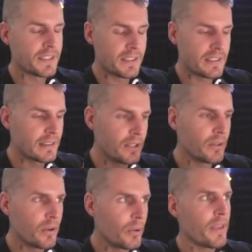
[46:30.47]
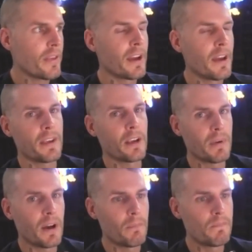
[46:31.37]
That's literally the only thing I think
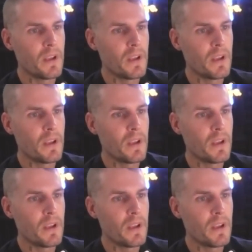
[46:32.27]
about.